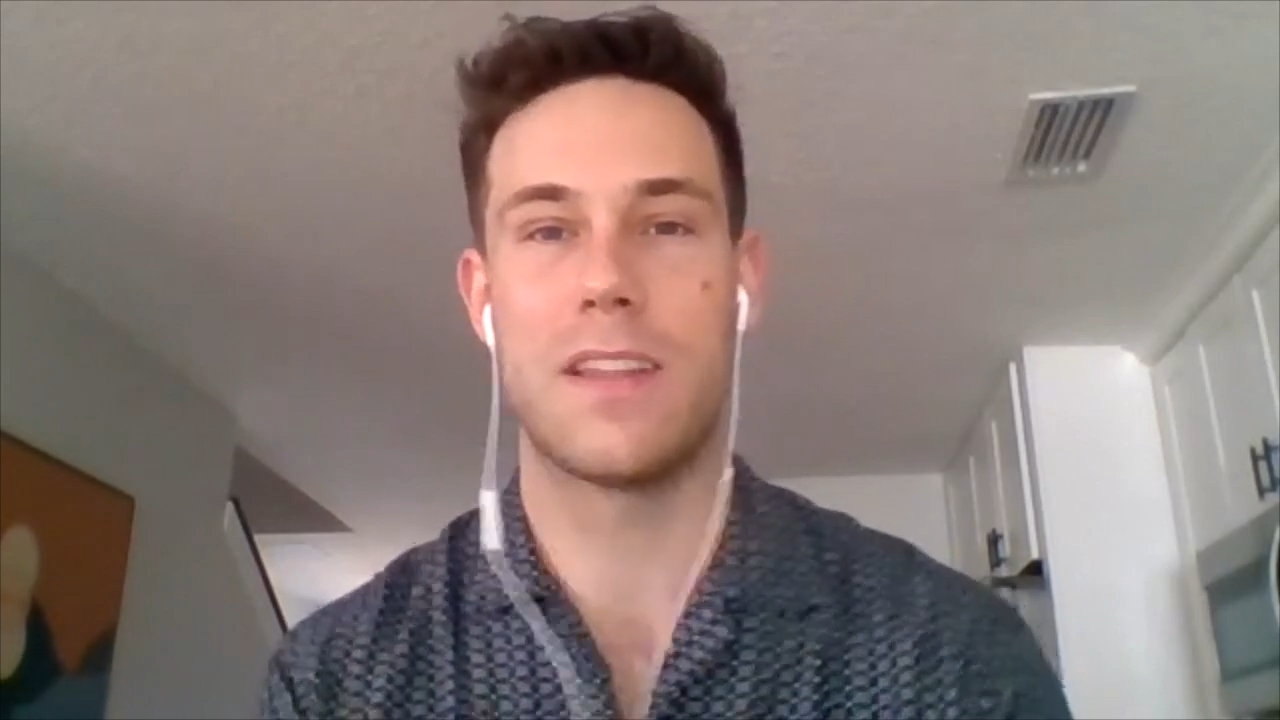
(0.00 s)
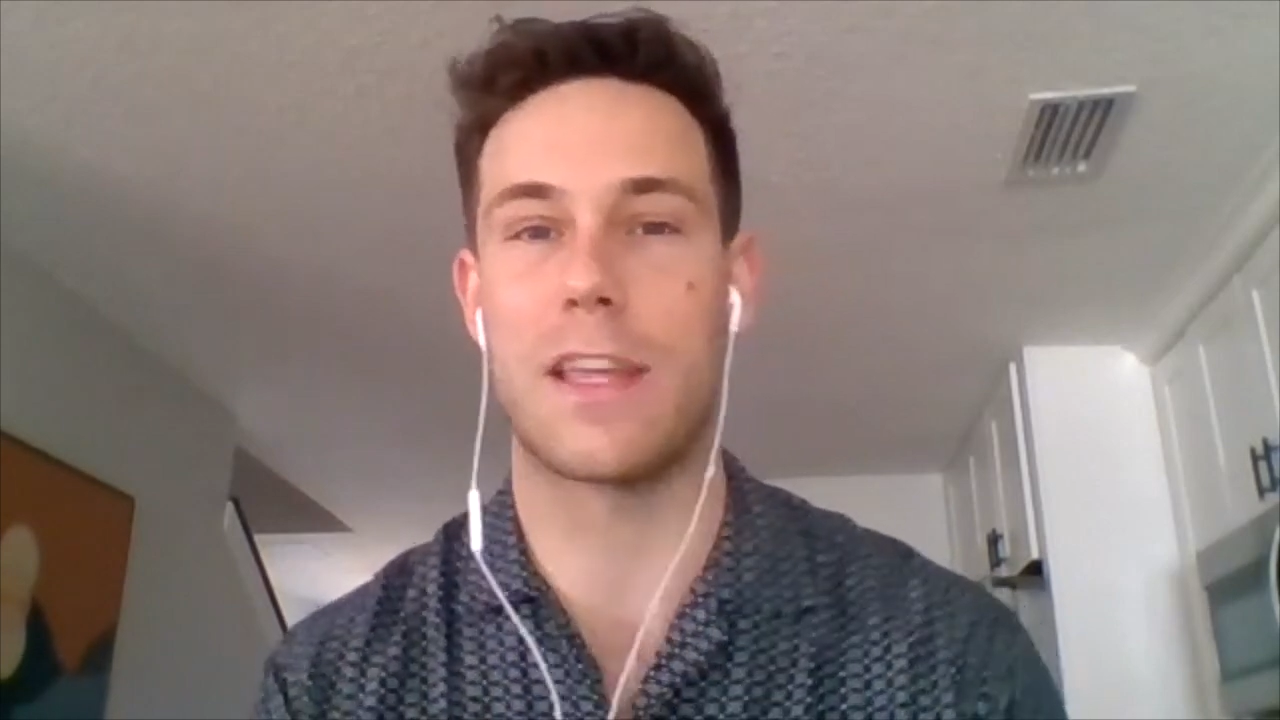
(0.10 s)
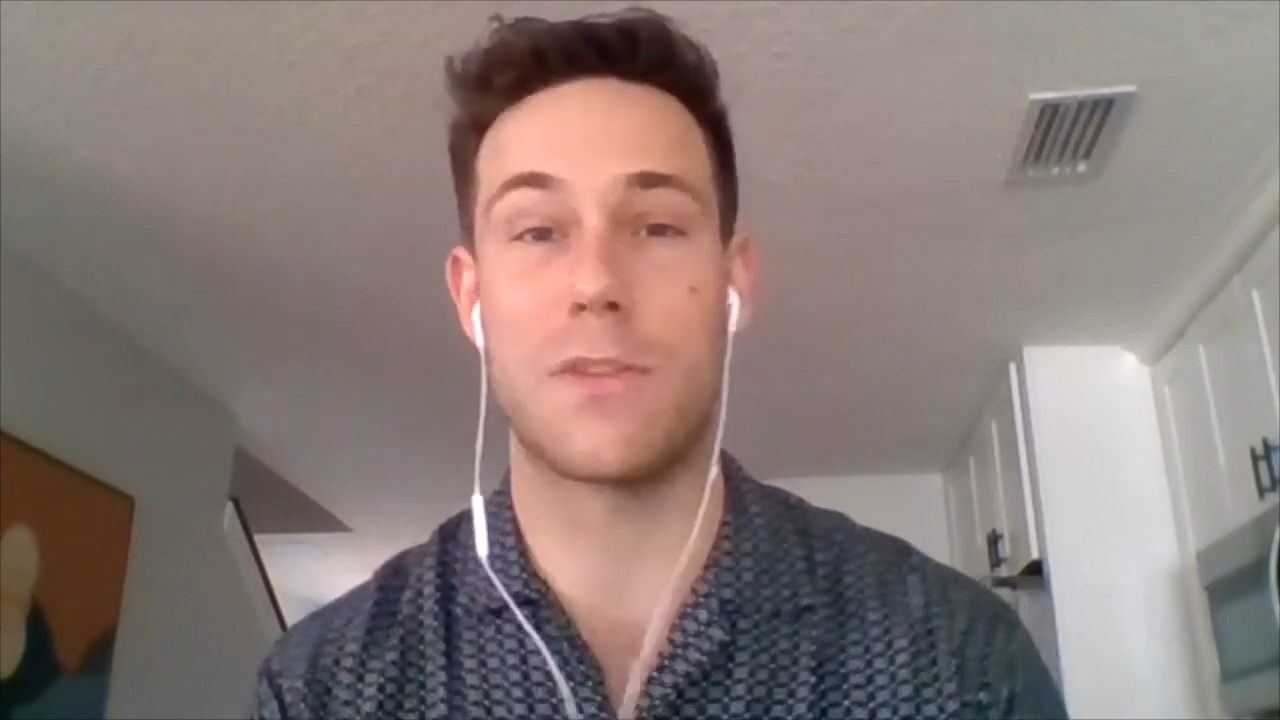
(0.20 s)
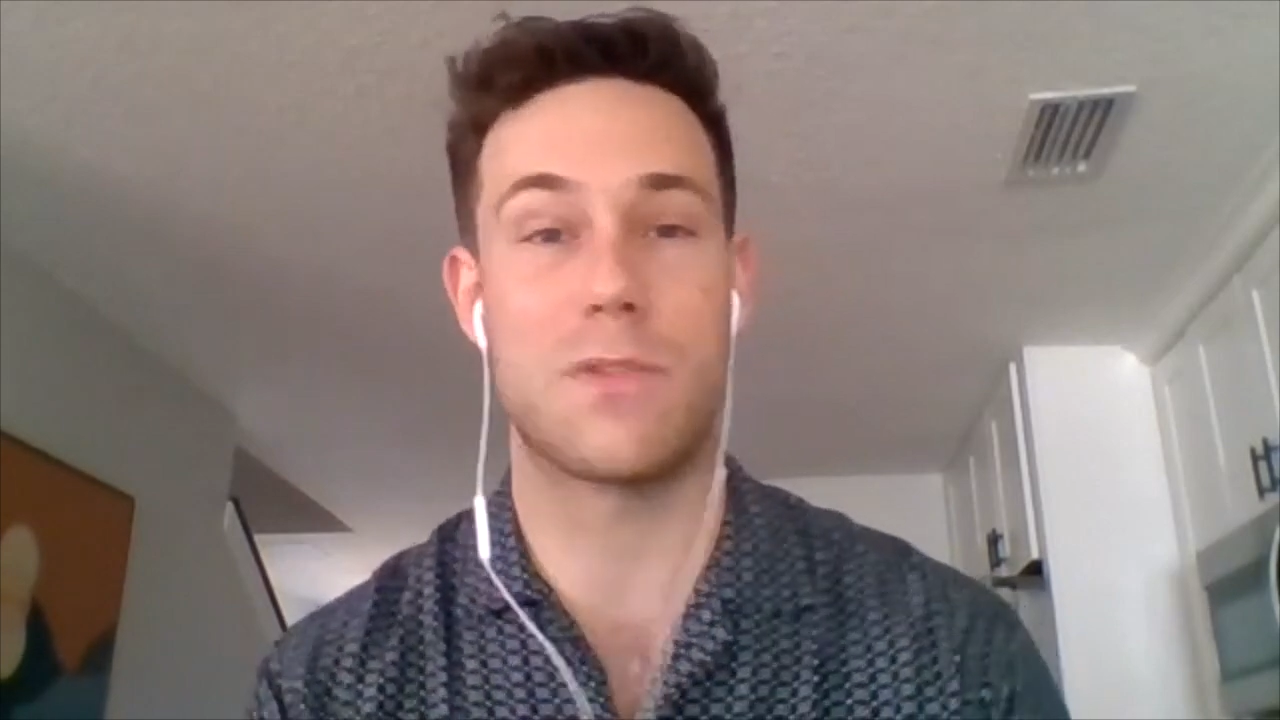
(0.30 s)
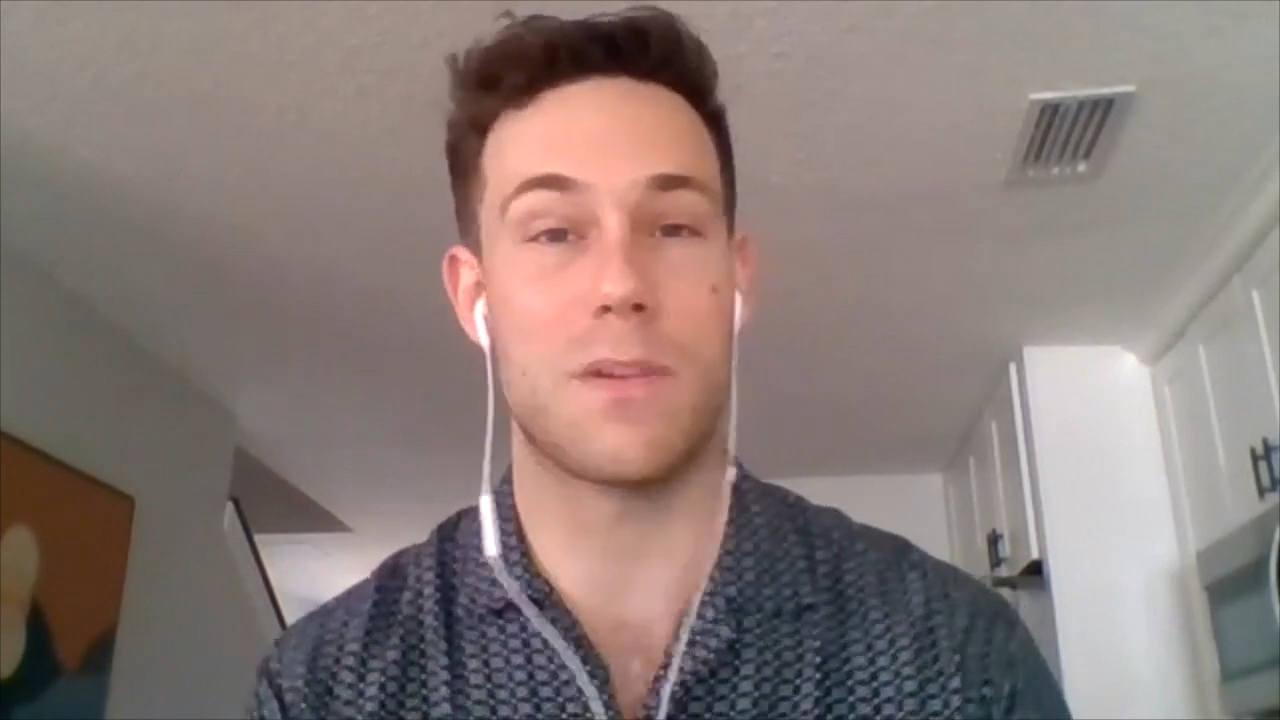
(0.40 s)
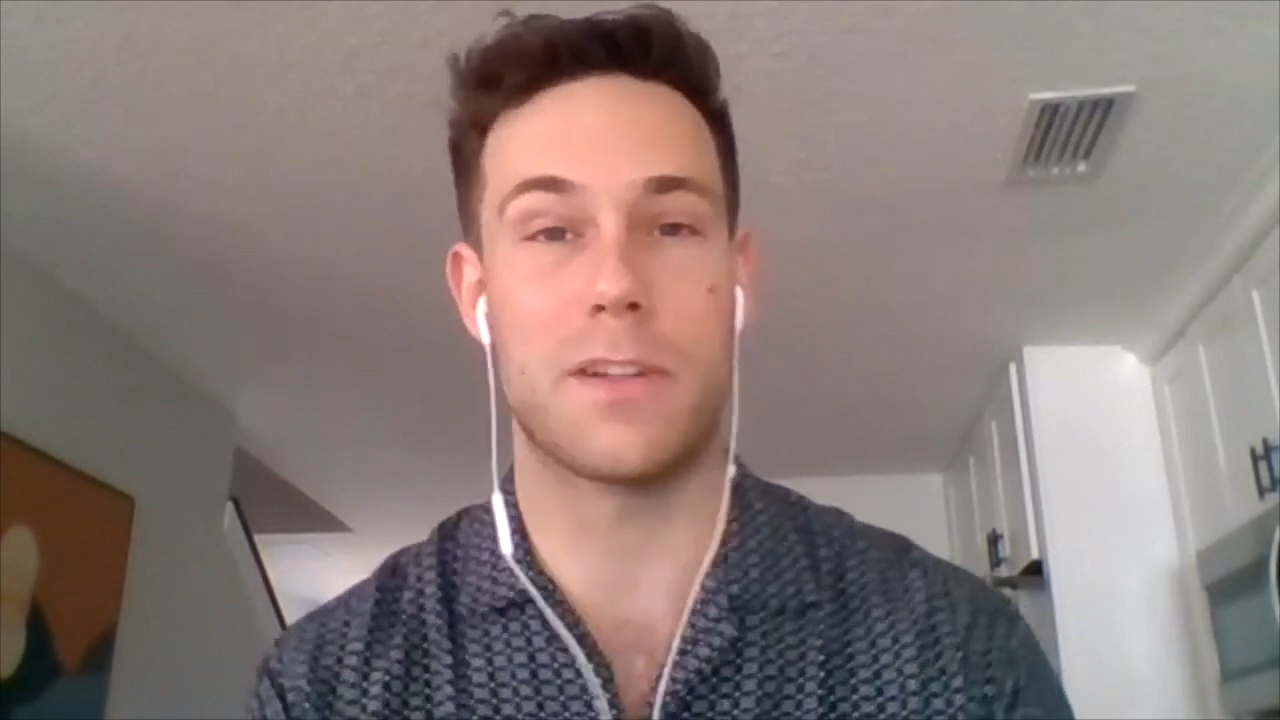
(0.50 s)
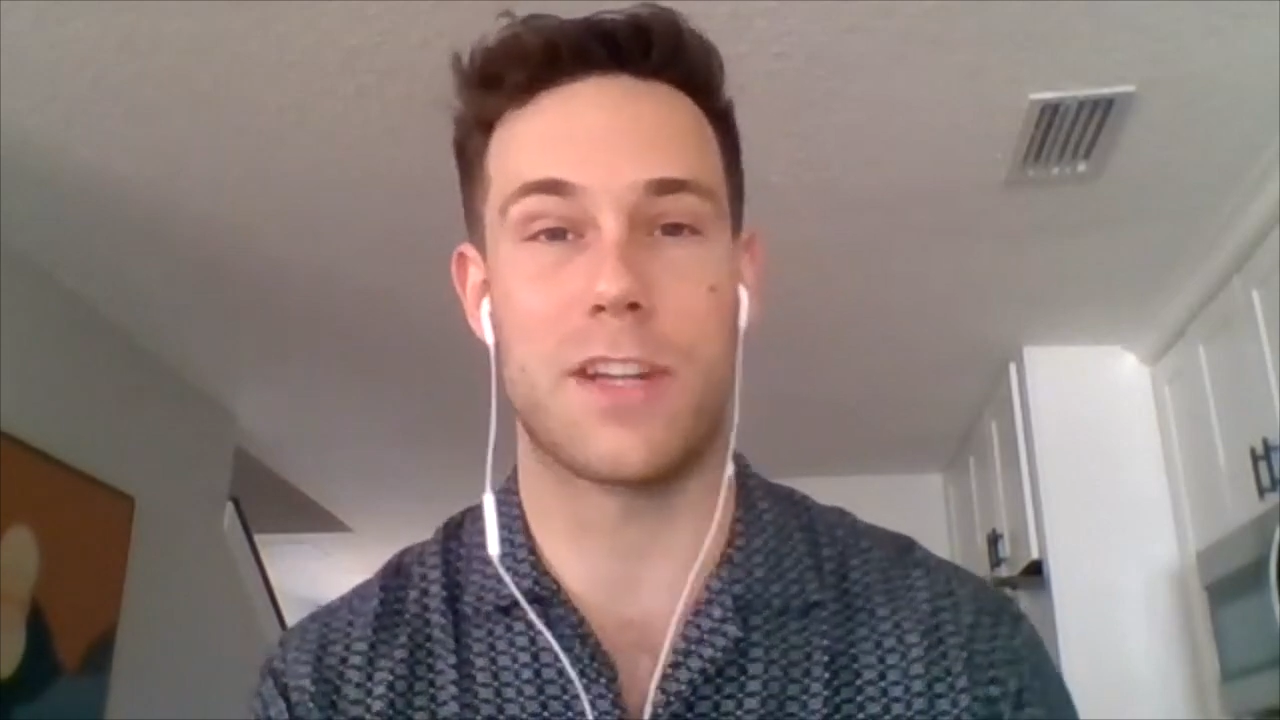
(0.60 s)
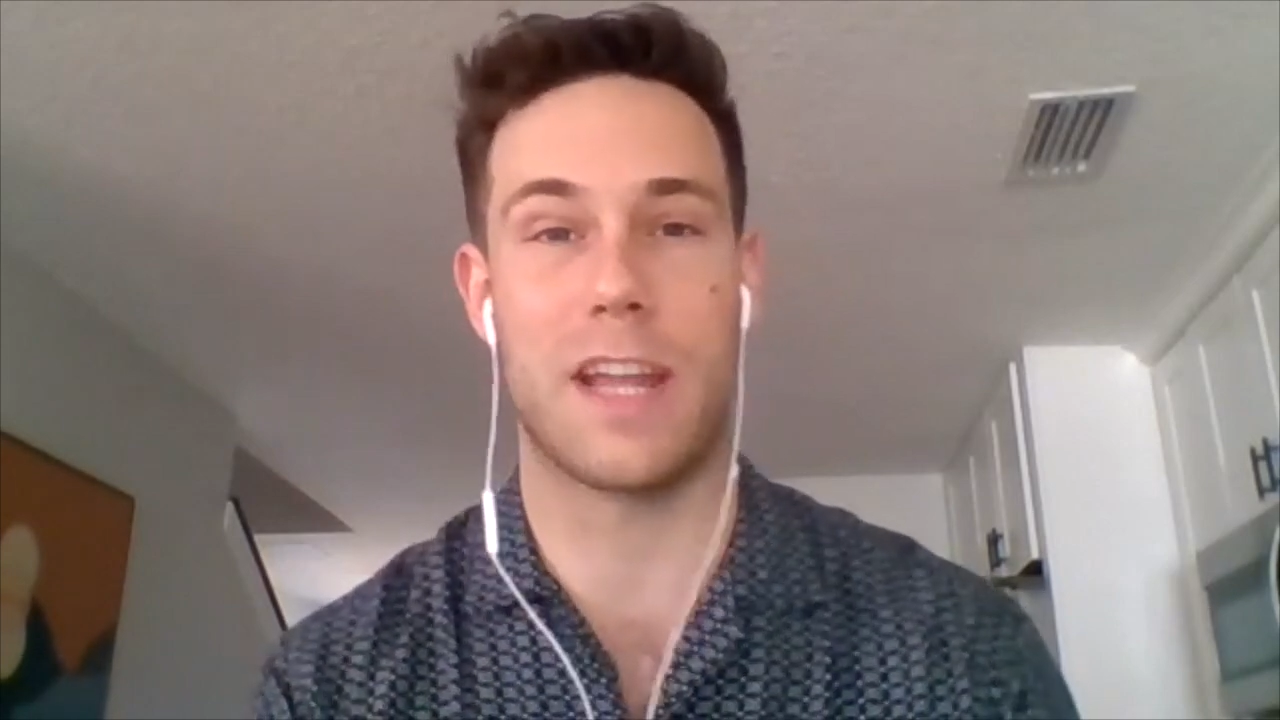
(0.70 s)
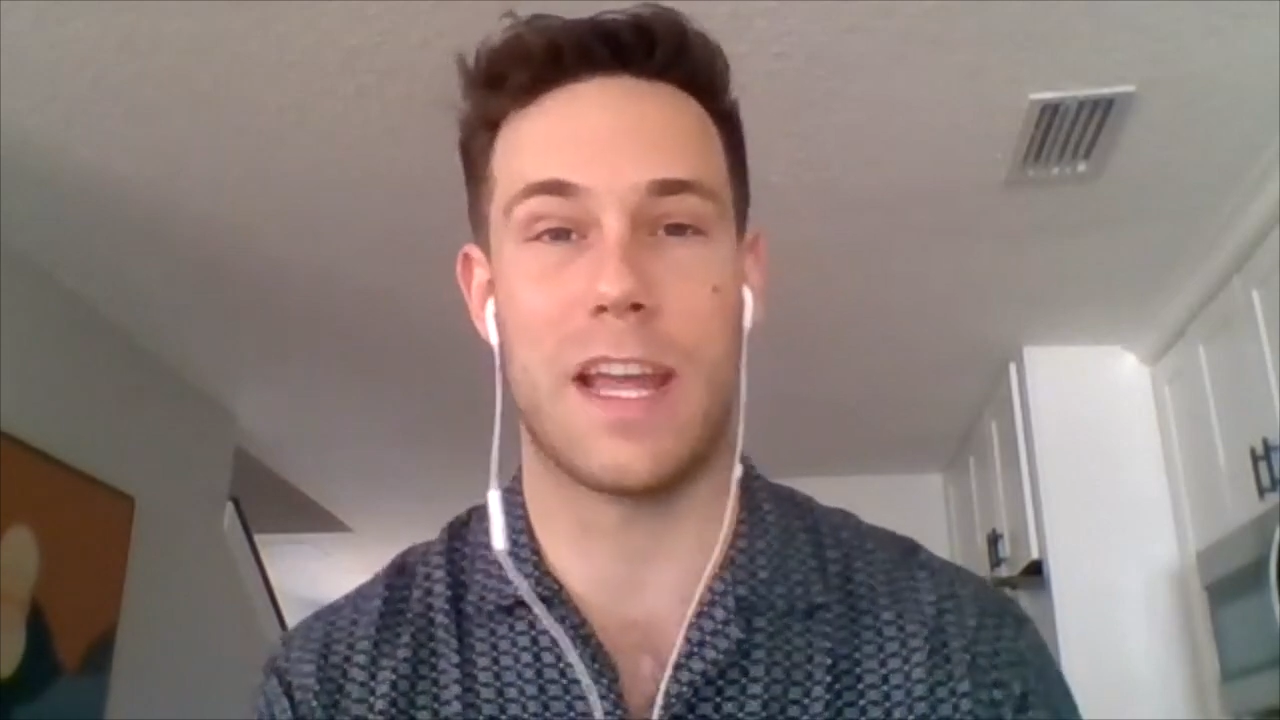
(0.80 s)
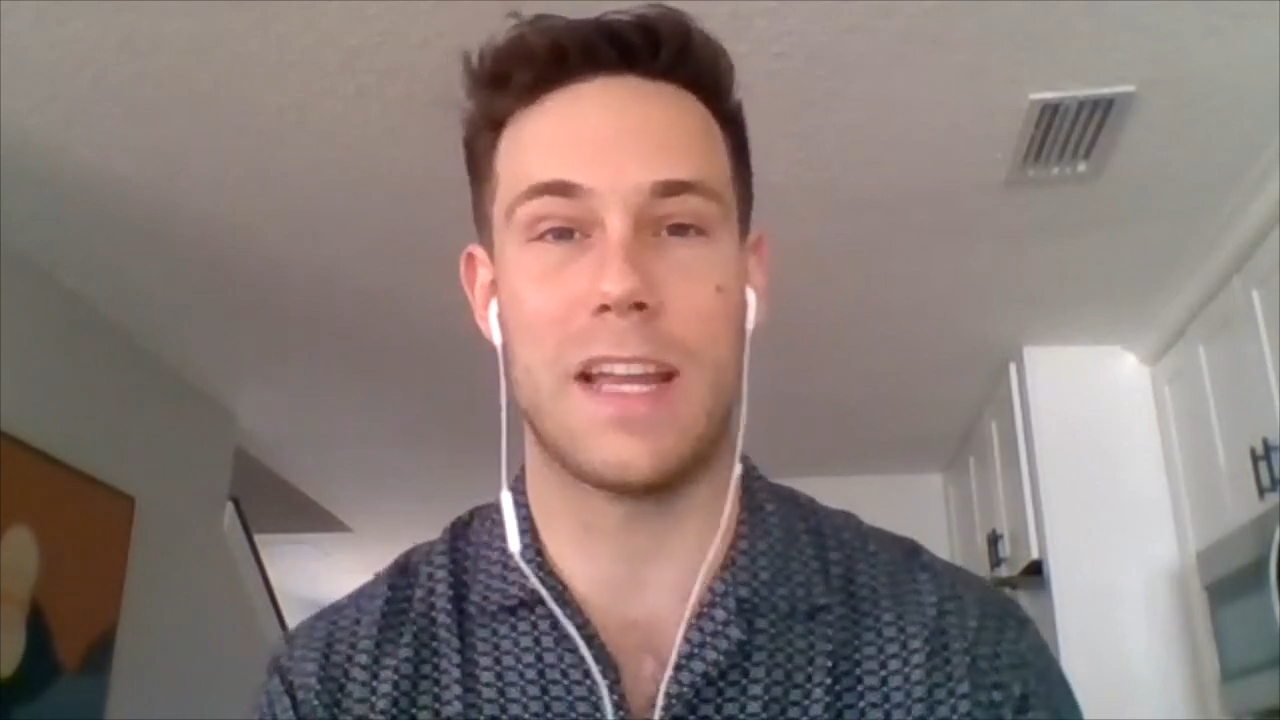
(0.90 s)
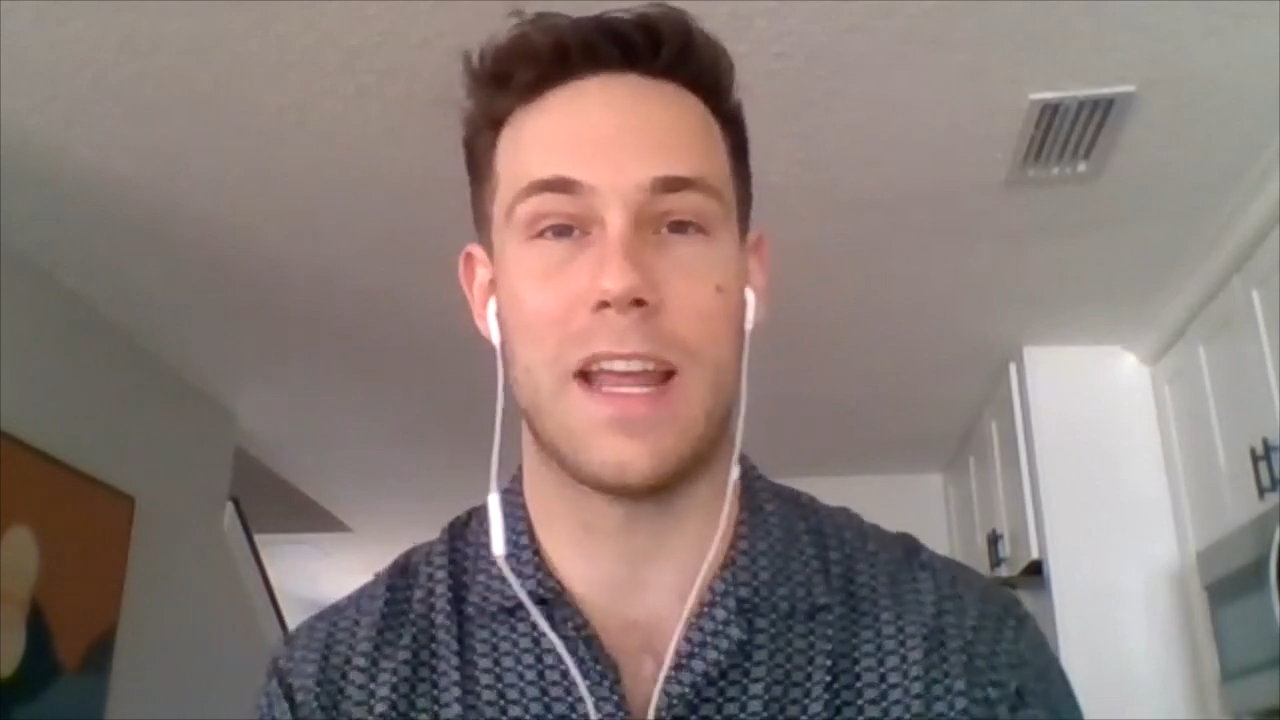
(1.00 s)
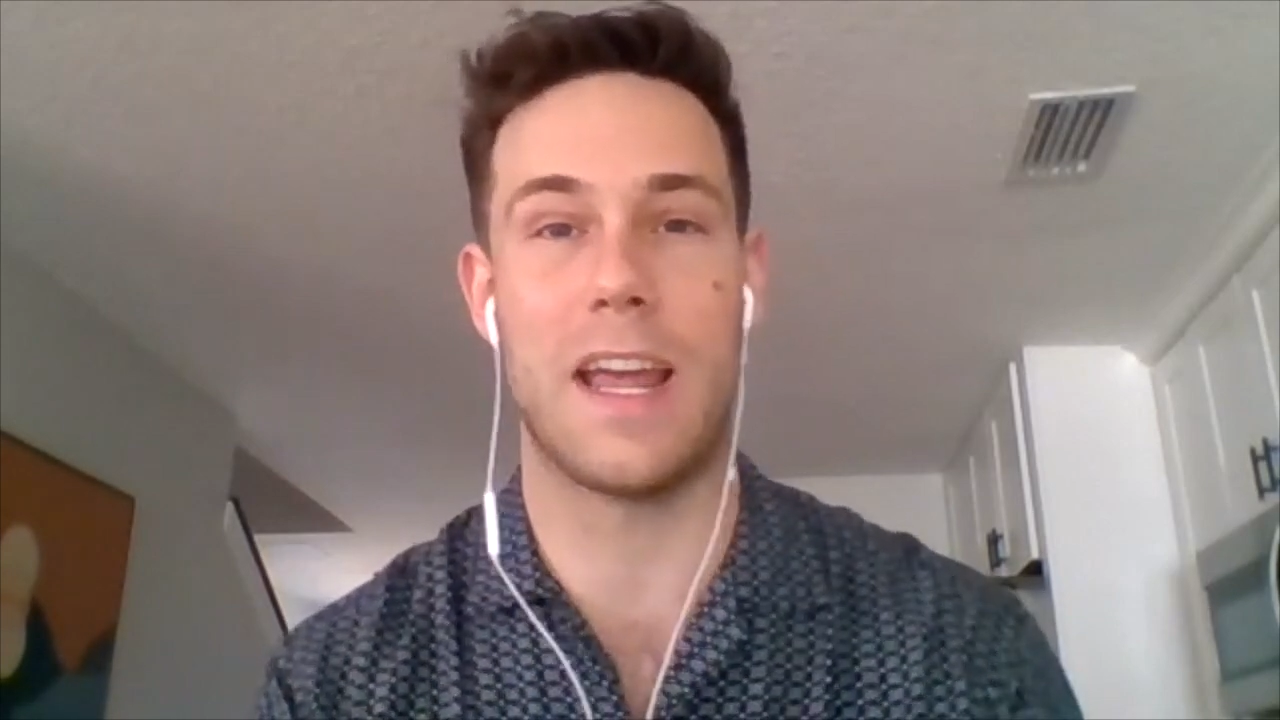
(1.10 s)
Thank you so much again,